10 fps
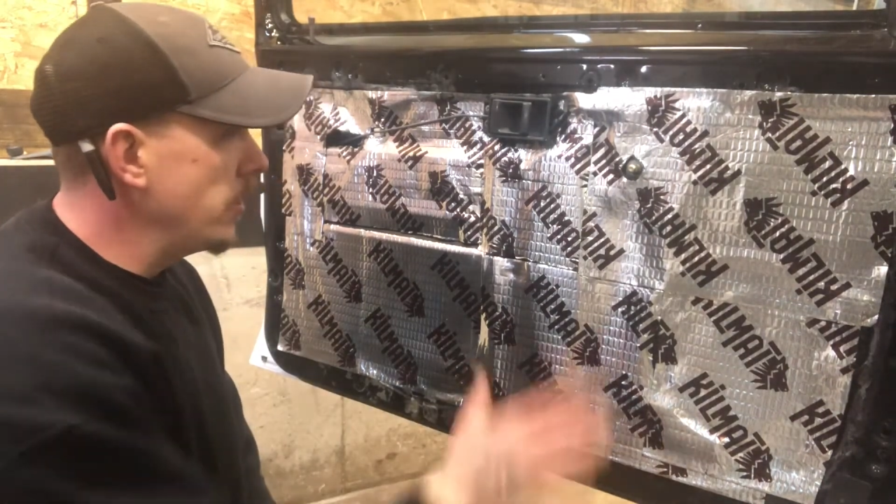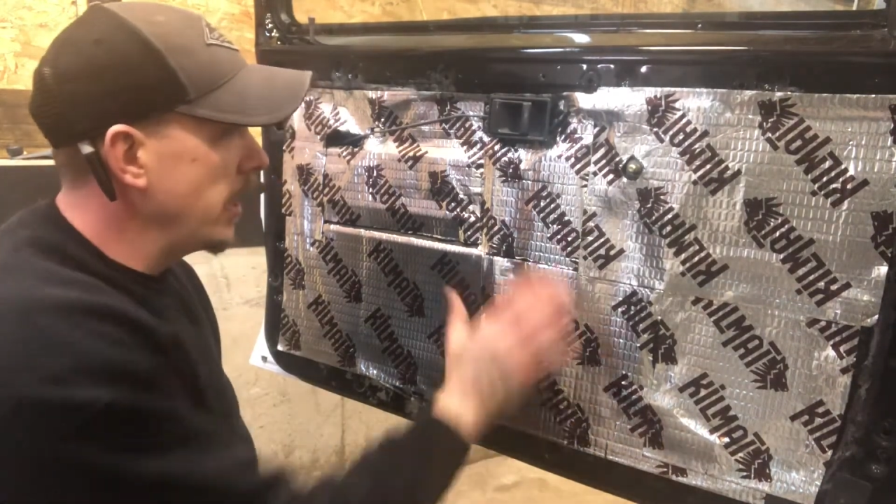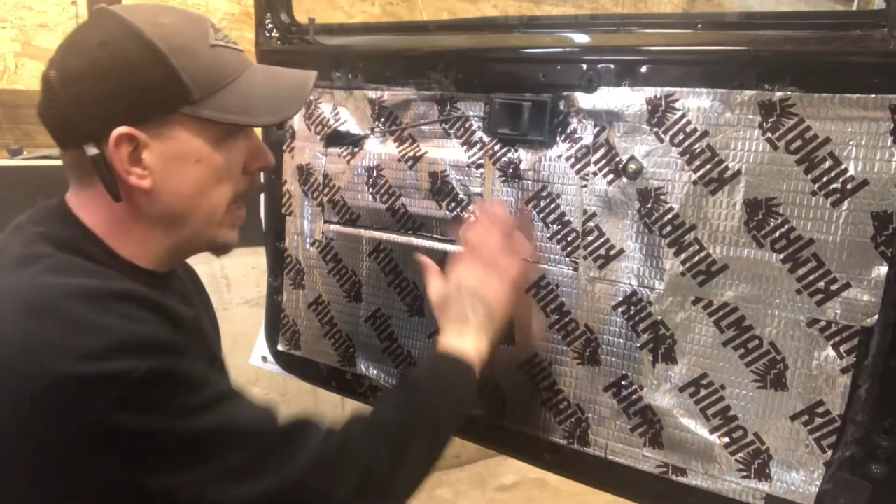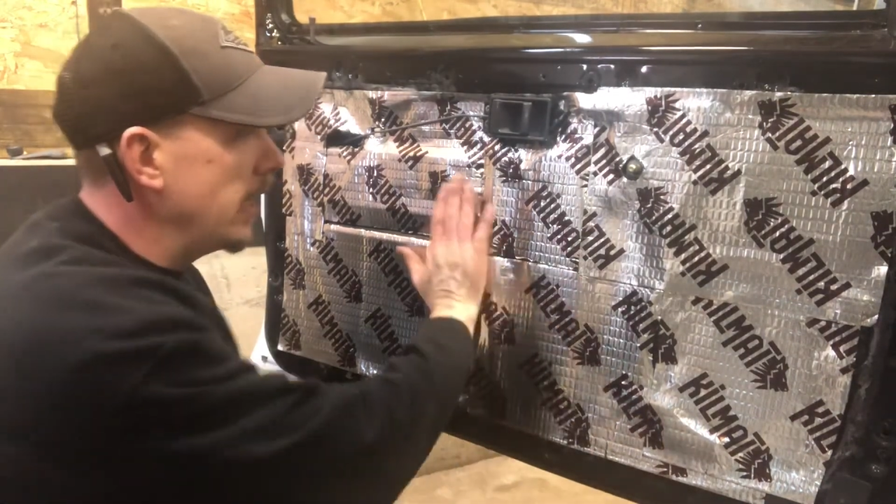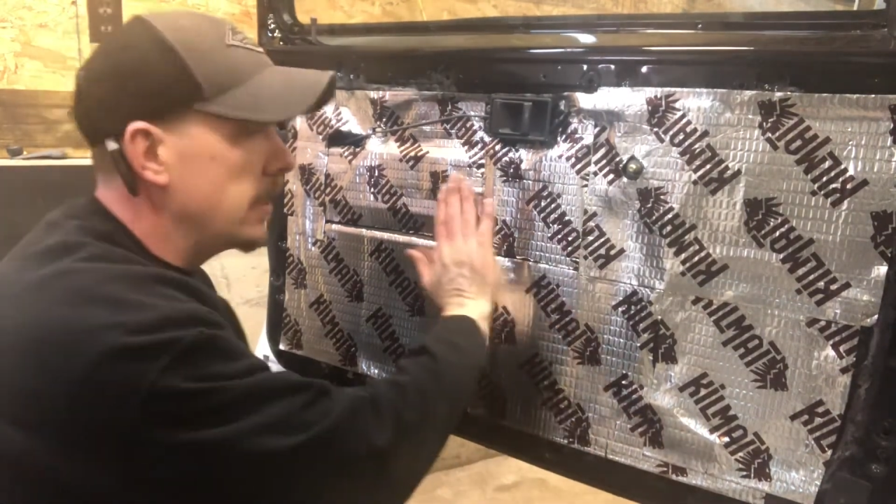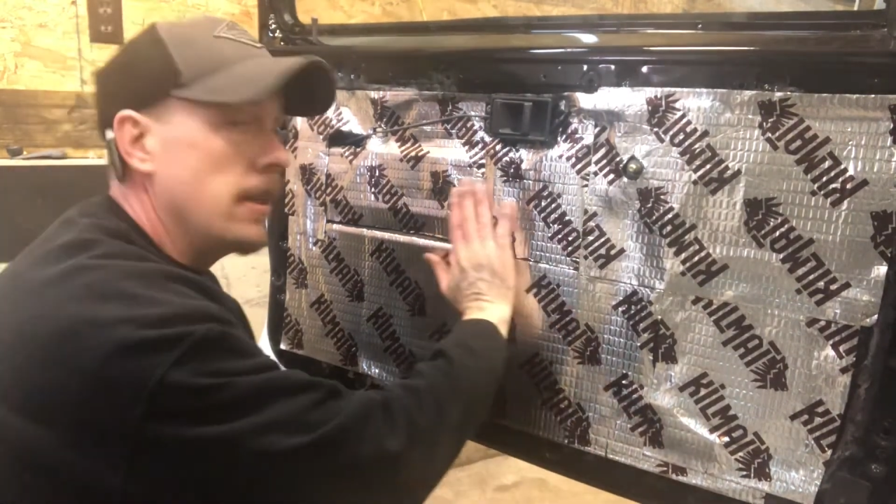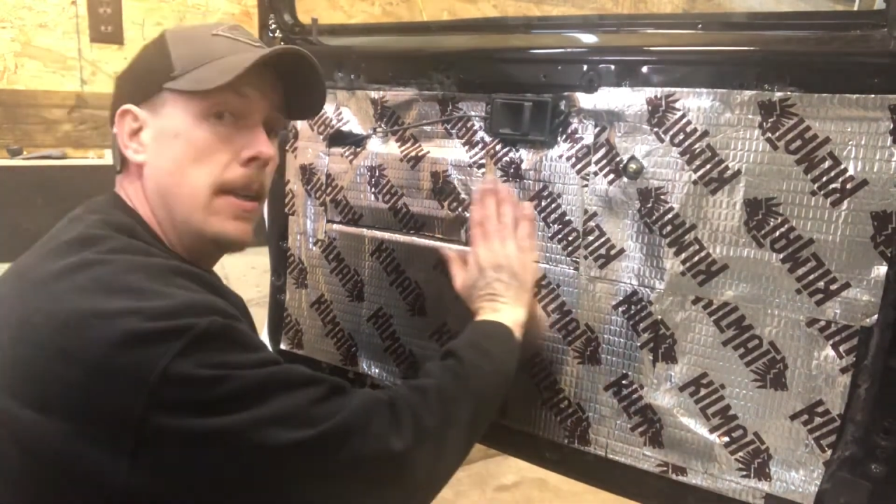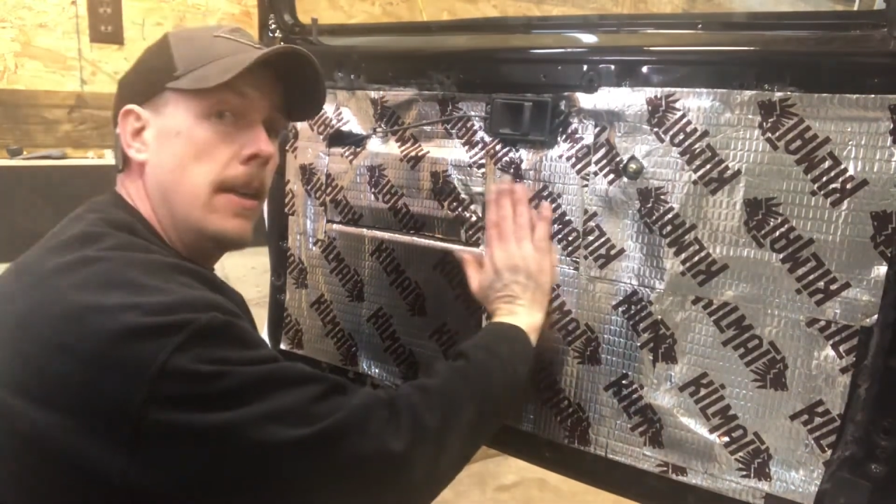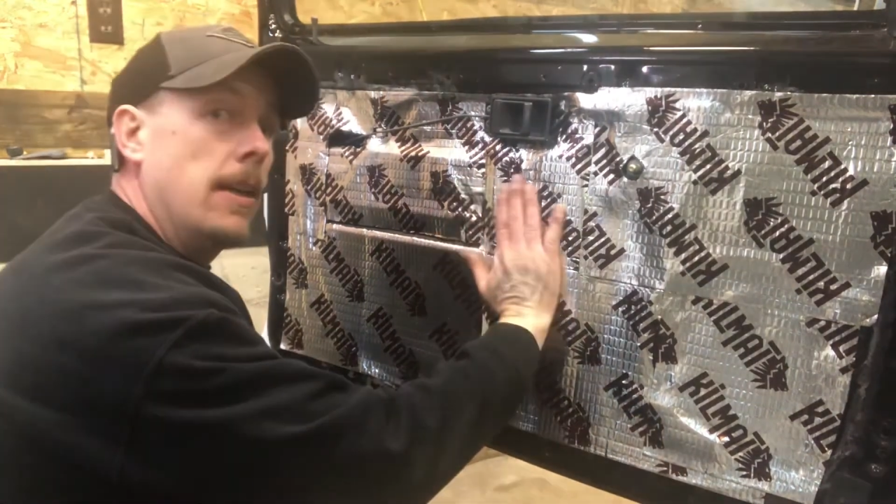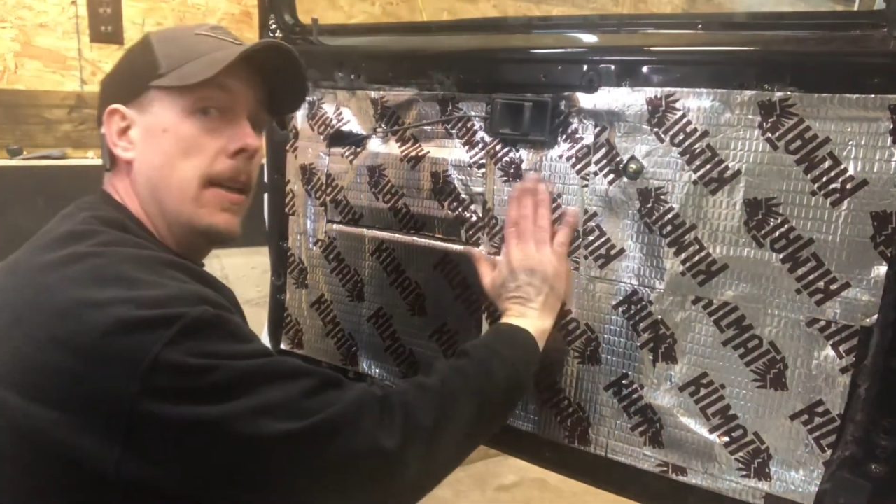guys
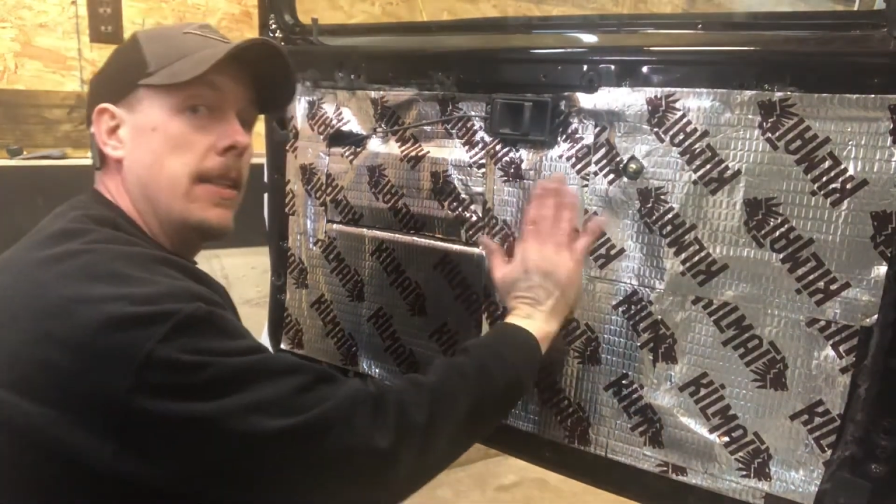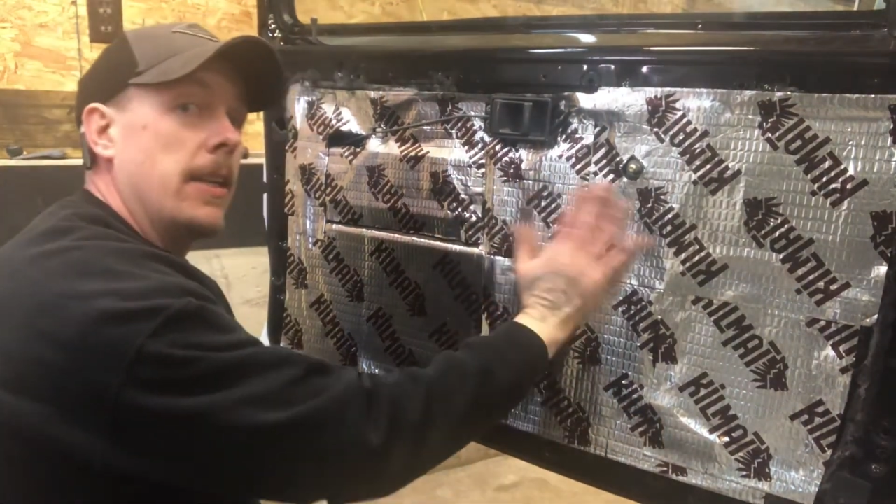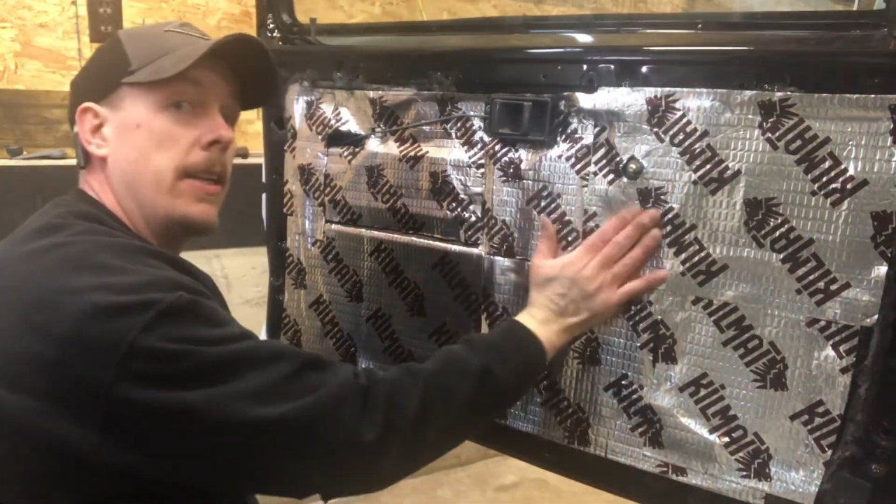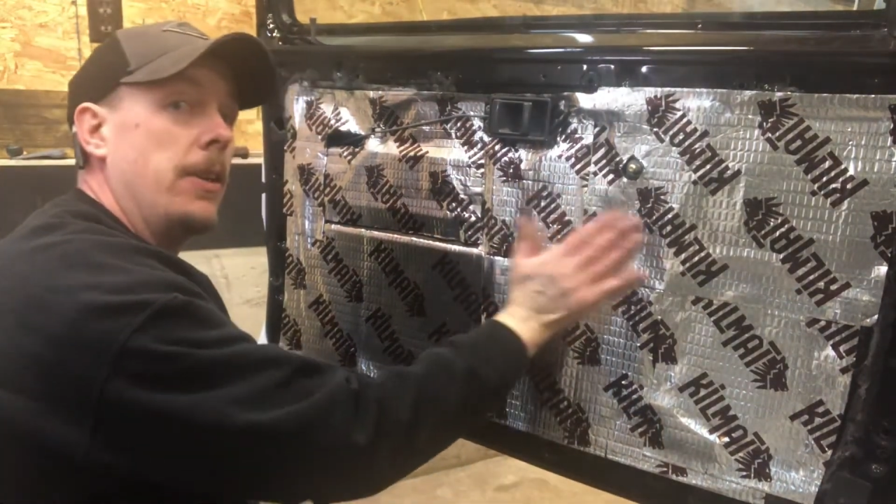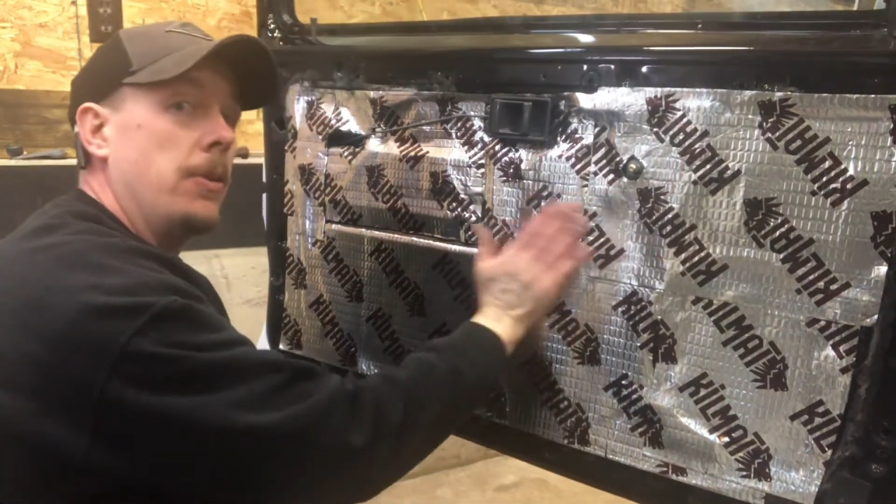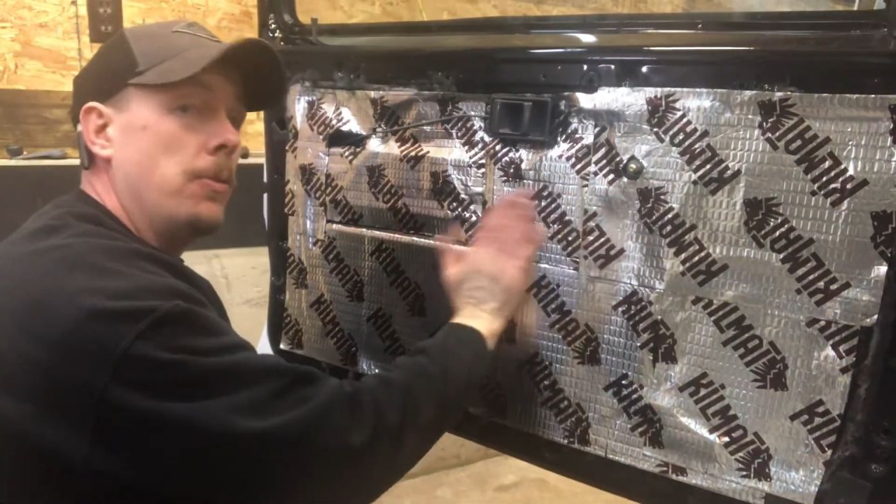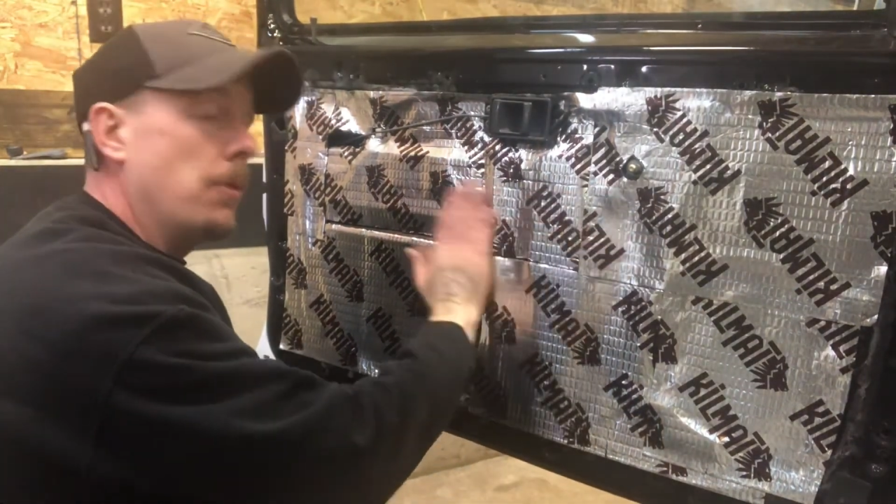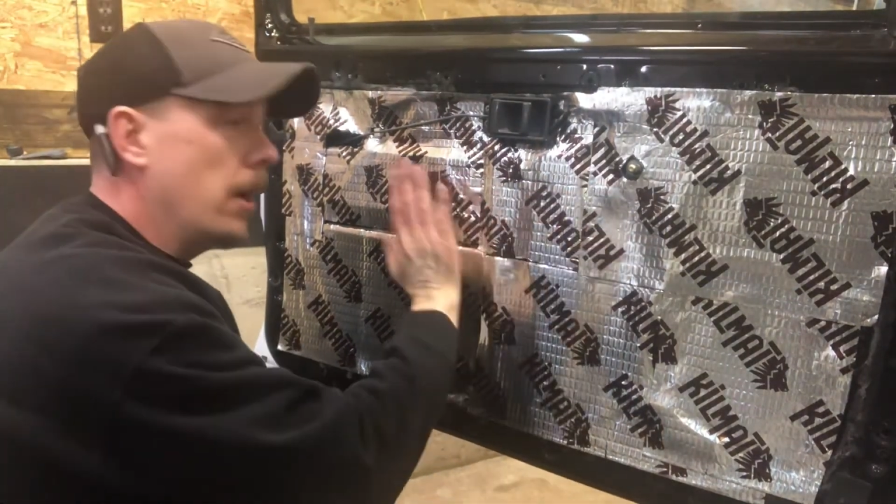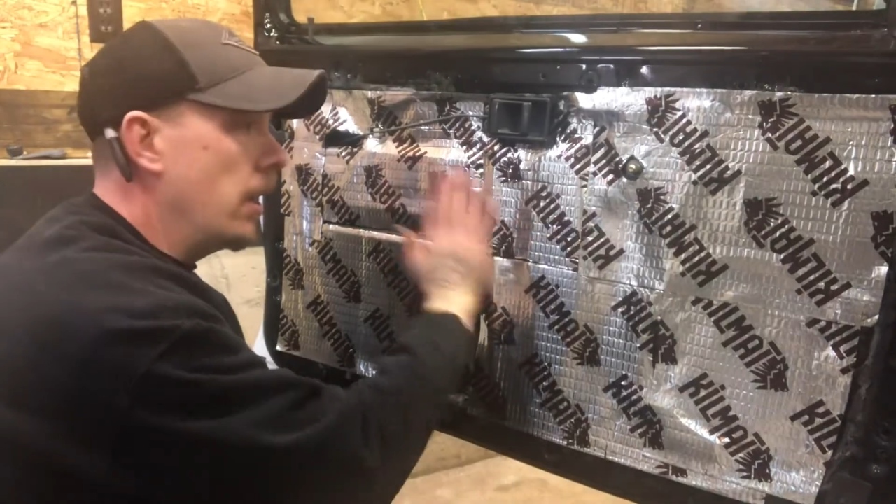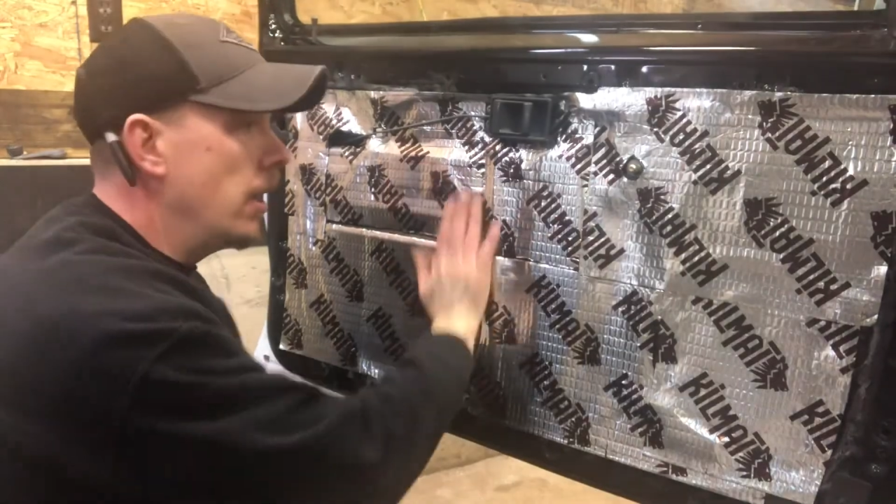that's how you